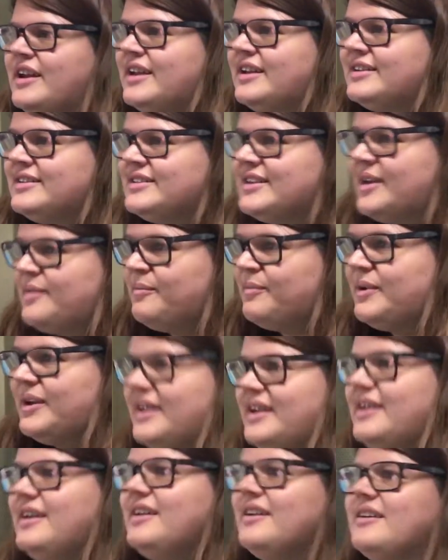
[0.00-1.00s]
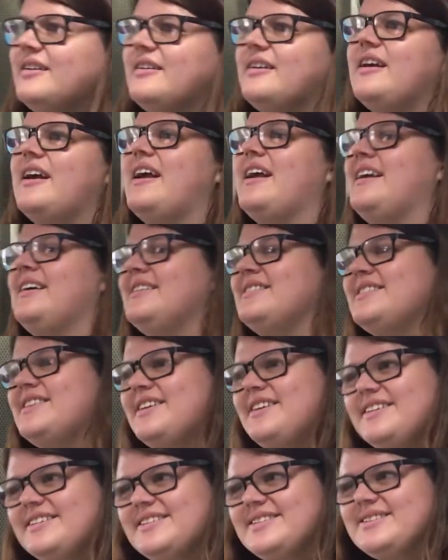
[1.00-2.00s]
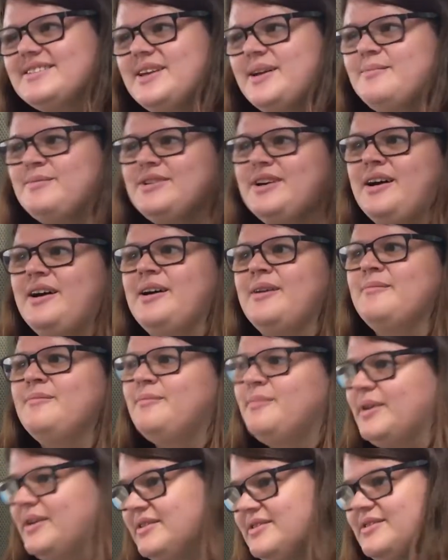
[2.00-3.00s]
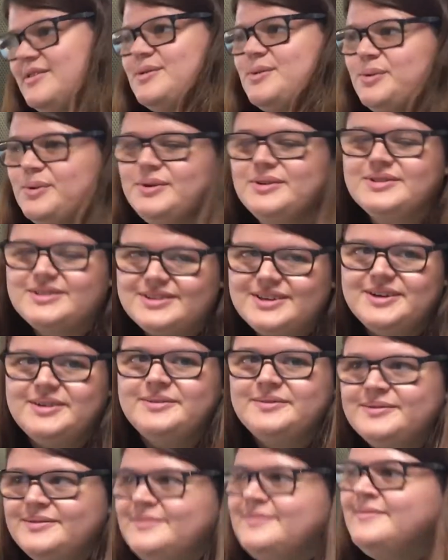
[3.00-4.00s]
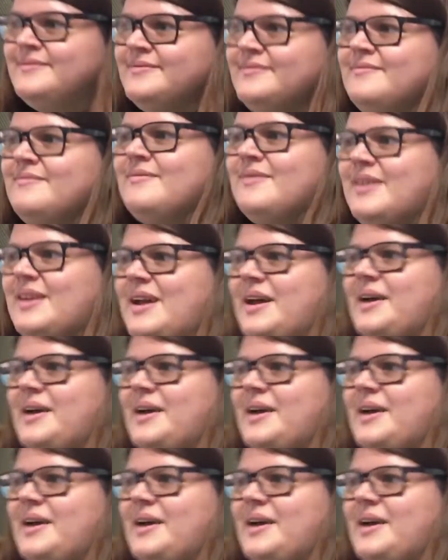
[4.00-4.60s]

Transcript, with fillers: in Tempe yeah. and here at the same time because of school. So okay,